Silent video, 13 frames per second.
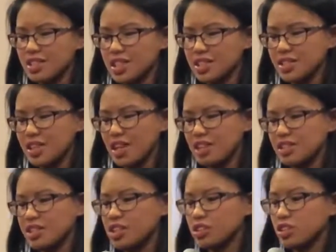It
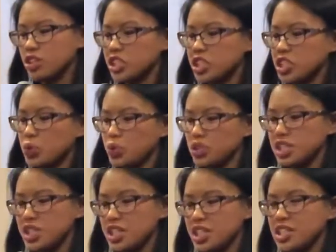says, "In learning you
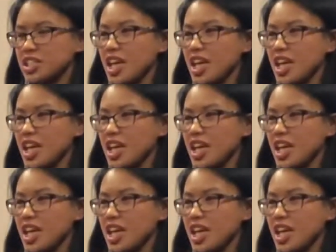will teach,